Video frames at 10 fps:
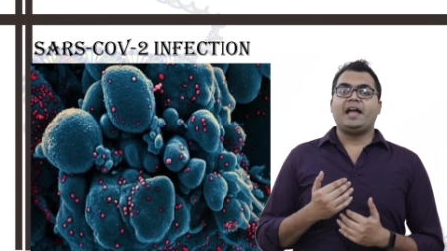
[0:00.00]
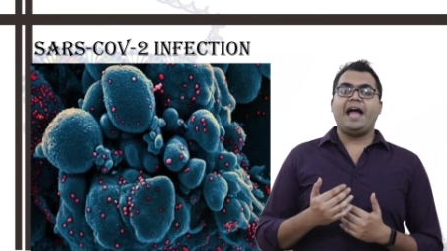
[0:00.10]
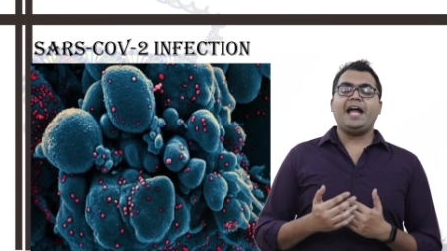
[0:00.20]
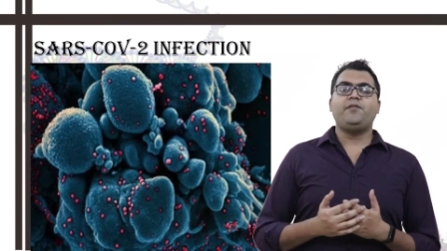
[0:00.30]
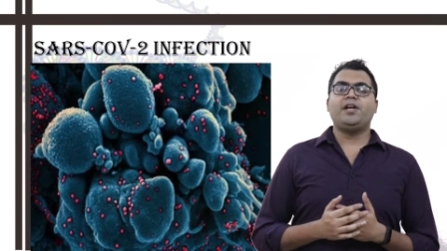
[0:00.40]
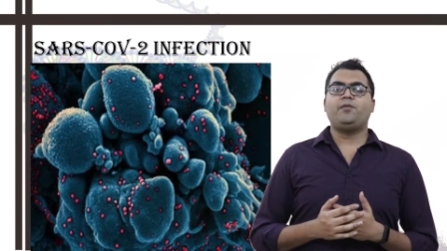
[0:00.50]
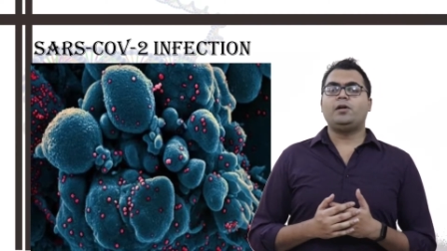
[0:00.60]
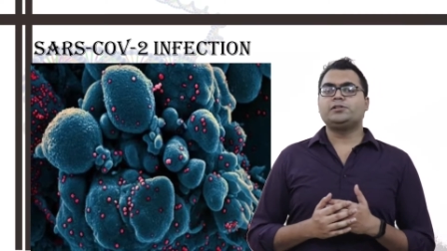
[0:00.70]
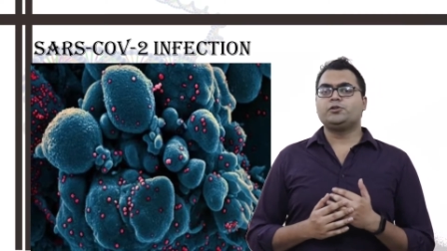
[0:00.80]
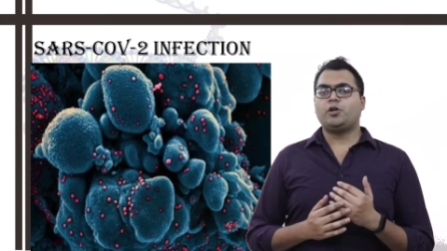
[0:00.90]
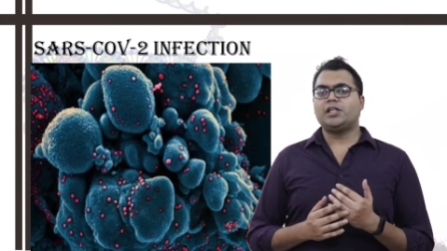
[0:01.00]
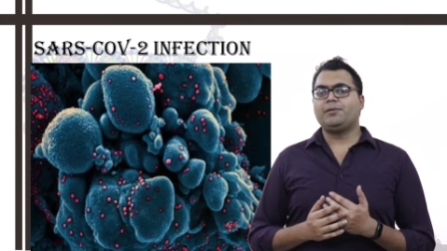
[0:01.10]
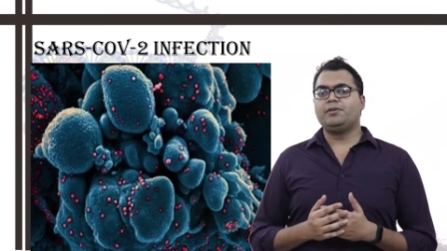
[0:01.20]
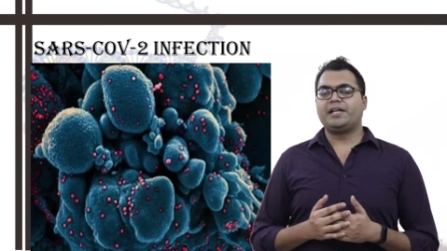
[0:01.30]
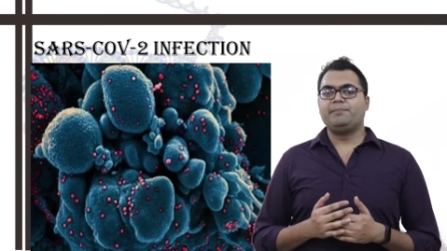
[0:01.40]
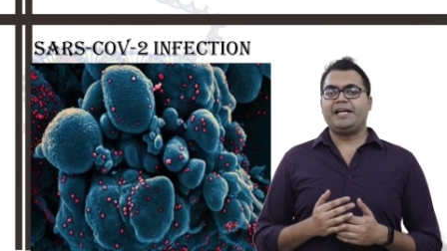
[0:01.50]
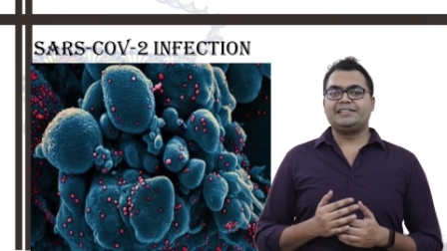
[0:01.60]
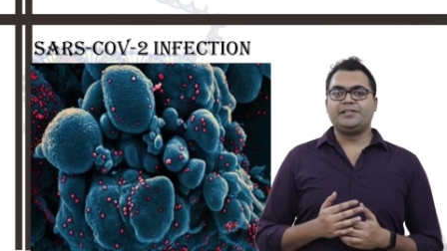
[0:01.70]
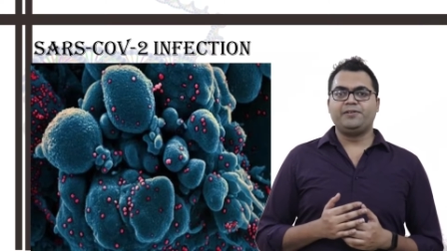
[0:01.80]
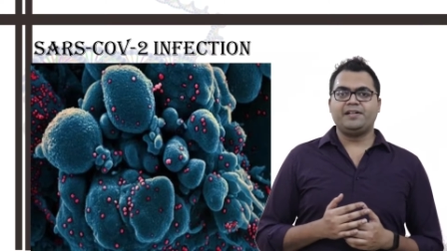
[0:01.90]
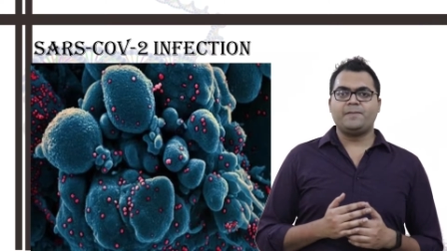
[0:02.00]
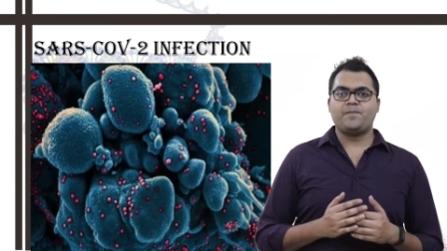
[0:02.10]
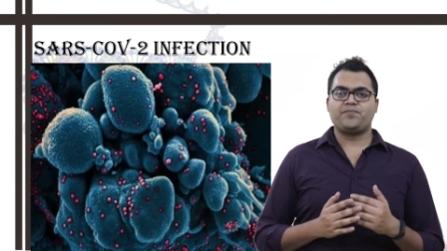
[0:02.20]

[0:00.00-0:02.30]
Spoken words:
And we have also talked about remdesivir,